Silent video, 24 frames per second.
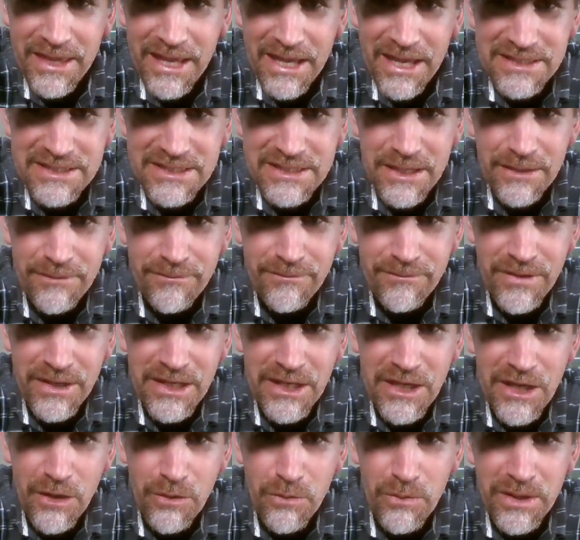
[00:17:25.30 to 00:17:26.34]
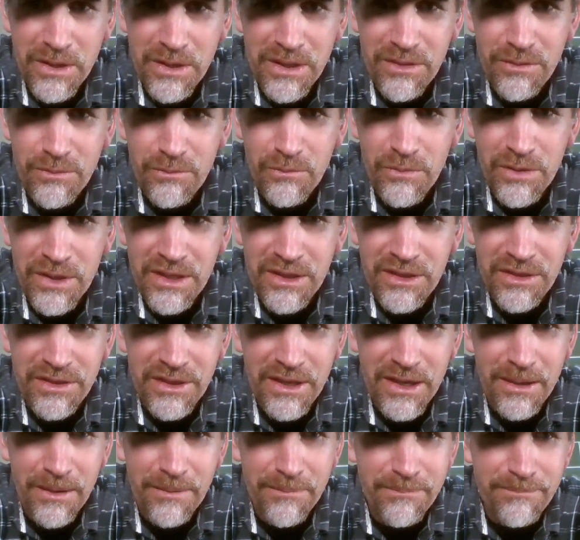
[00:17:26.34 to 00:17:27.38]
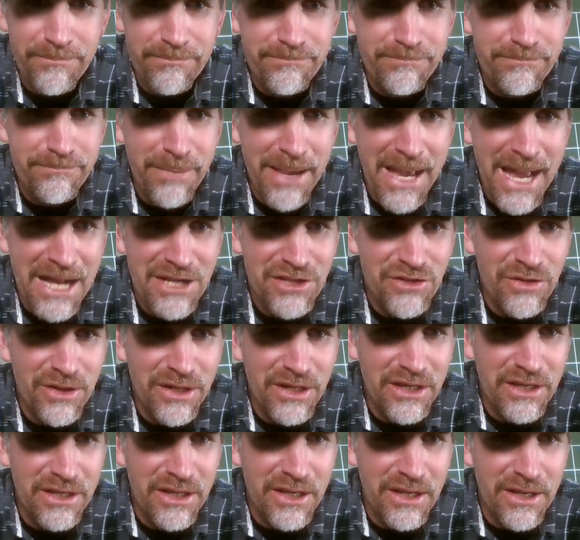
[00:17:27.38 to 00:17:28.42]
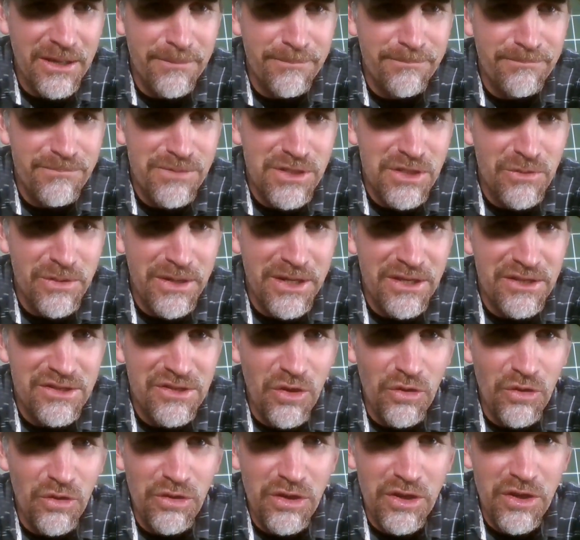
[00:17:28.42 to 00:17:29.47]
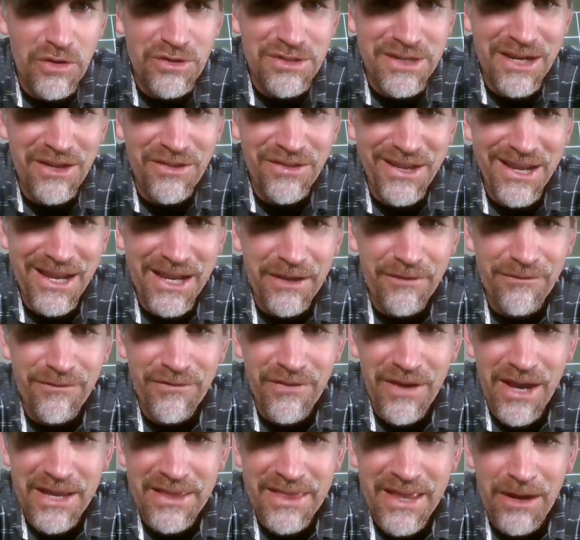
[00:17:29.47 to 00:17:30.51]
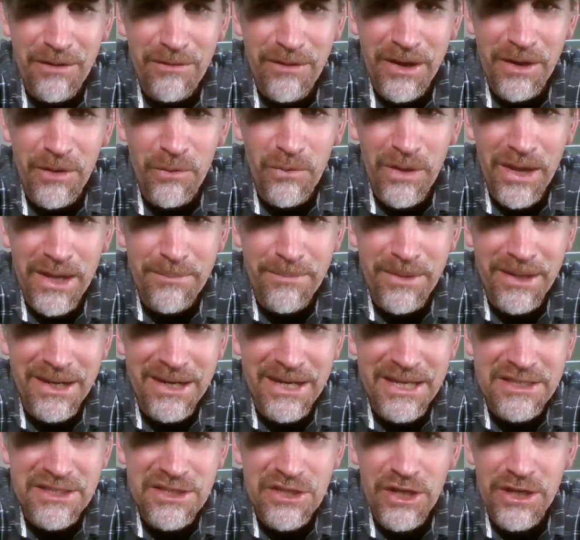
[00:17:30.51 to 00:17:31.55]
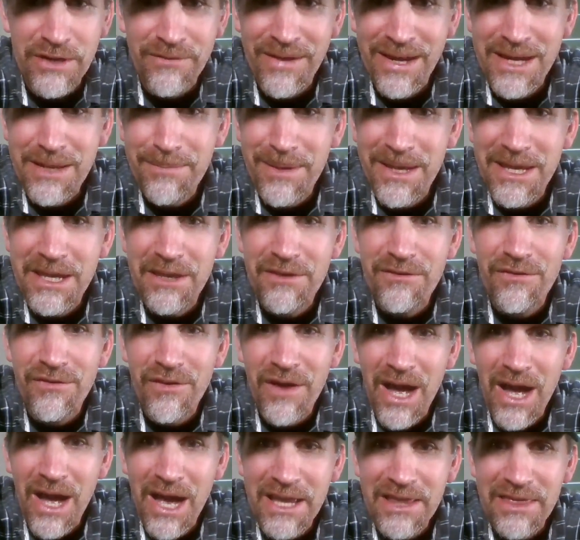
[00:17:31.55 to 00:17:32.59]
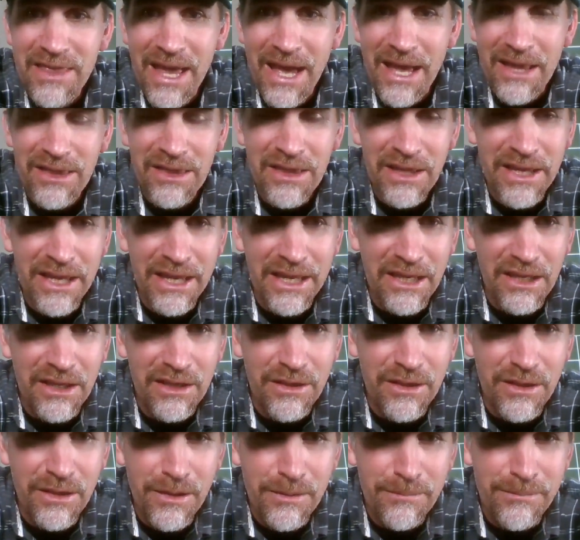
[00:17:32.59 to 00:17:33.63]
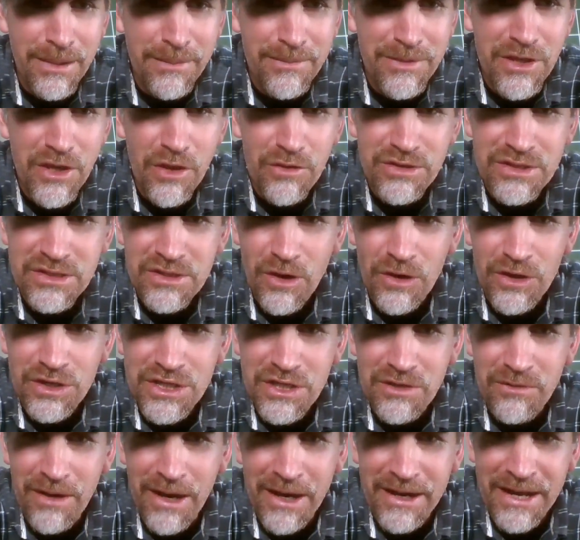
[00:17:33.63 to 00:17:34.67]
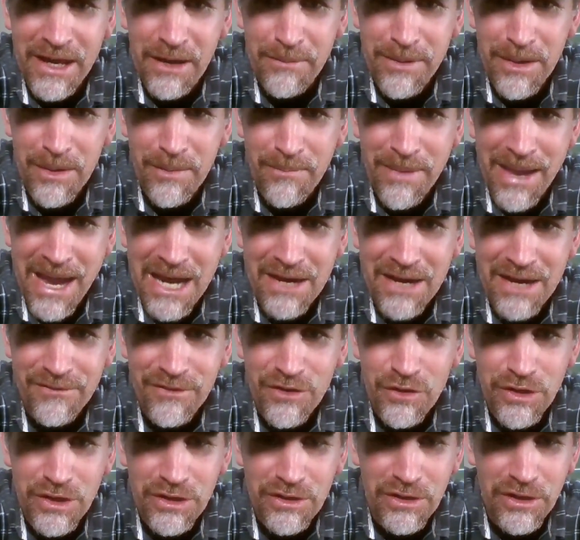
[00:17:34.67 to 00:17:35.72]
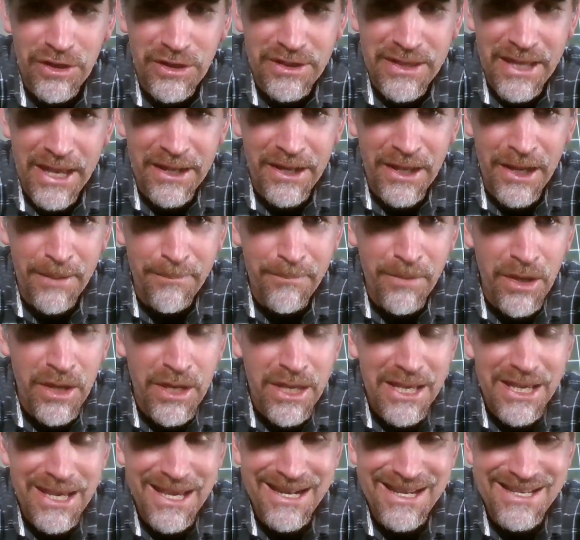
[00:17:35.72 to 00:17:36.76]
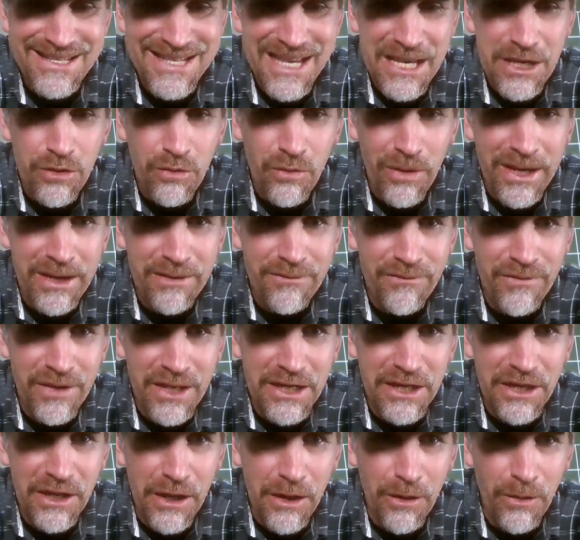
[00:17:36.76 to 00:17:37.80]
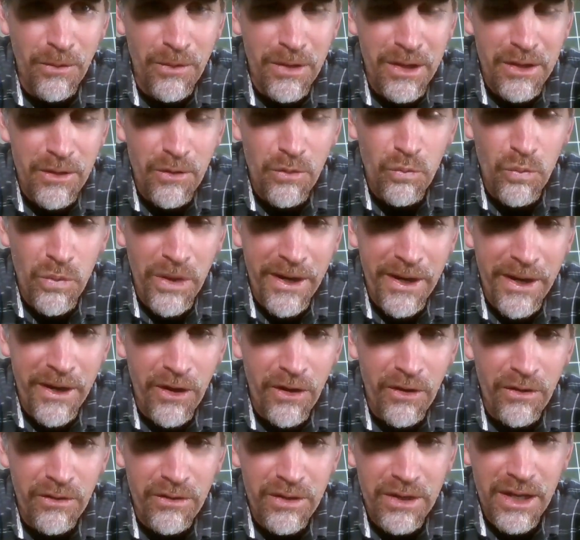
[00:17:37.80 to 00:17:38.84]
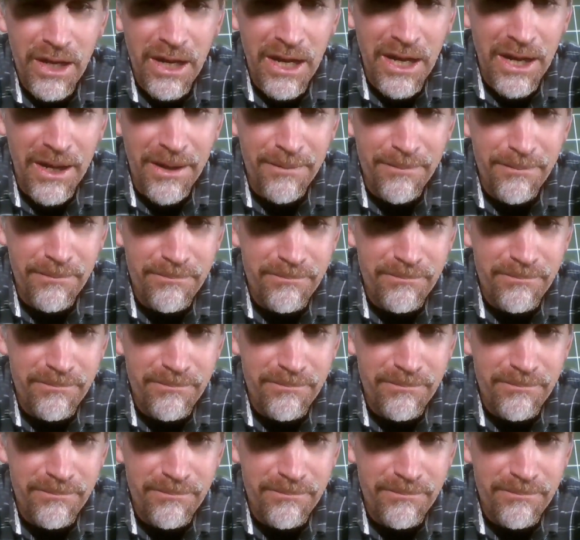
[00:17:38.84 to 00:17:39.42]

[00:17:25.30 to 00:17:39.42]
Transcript: that uh, video with with uh, Patrick, um, Serena's old coach. I don't think I can find that right away, but it is good. If anybody can find that link, maybe you go searching right now. Maybe Matt, if you could look that up, it is a great video where uh,